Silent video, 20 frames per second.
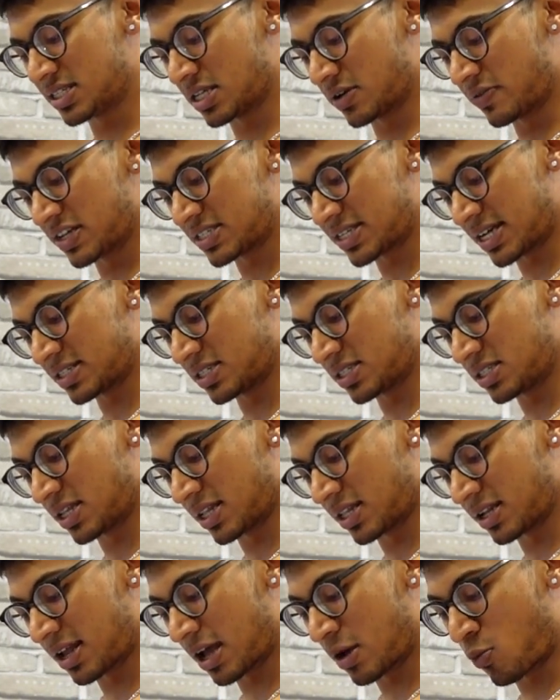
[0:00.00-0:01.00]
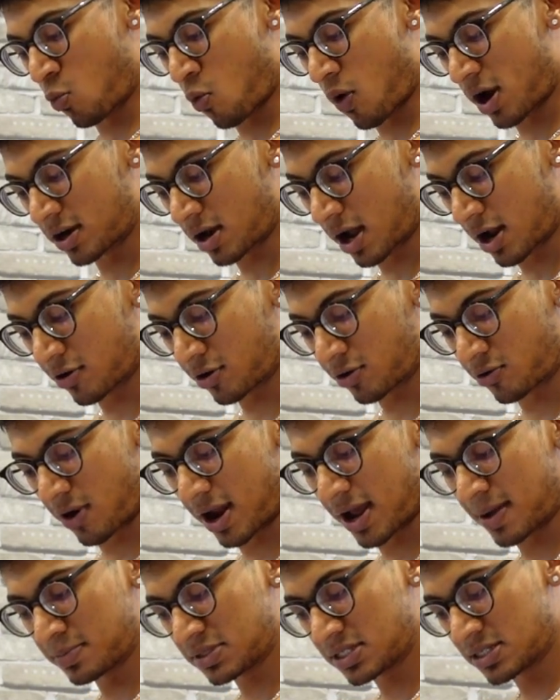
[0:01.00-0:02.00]
serving size is stated at 100
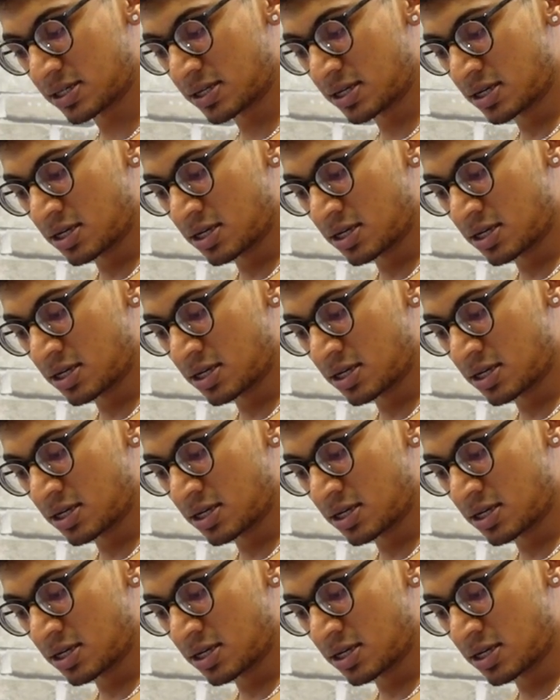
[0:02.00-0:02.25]
grams.